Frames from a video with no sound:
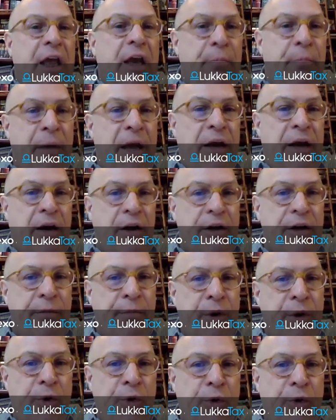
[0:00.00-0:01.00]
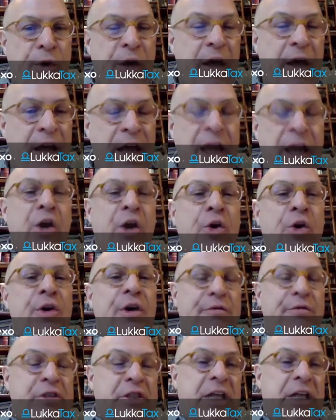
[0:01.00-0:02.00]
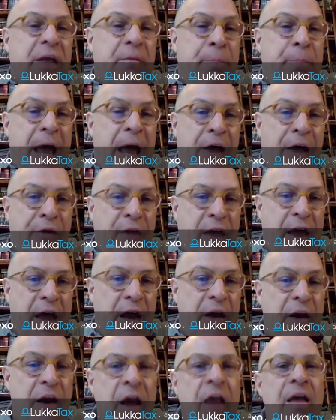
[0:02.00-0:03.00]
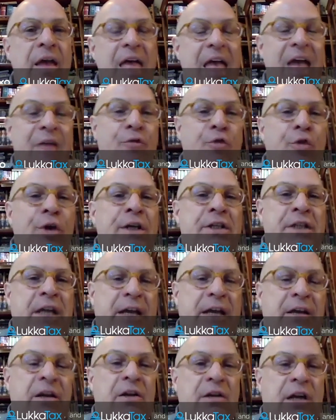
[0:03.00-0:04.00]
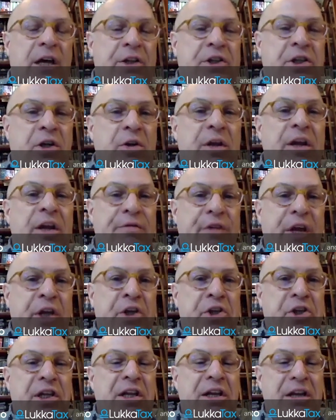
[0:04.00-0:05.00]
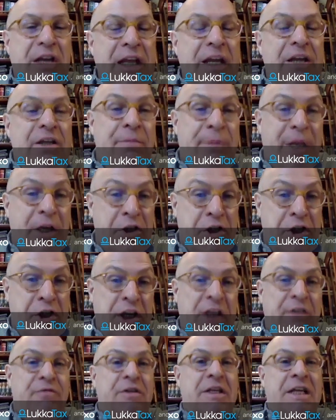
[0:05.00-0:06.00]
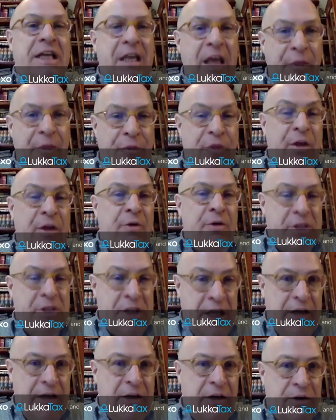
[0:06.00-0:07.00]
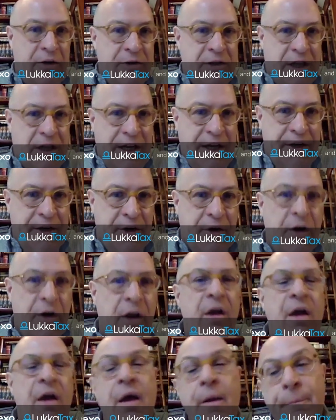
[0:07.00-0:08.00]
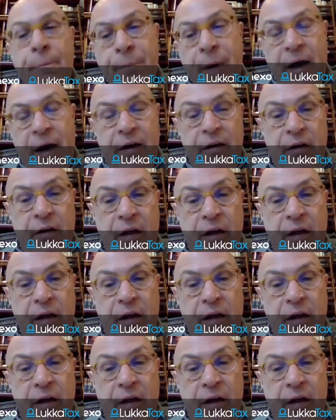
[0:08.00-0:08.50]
a man on the moon, he couldn't have said back then every technological innovation that need to be achieved to get there 10 years later, but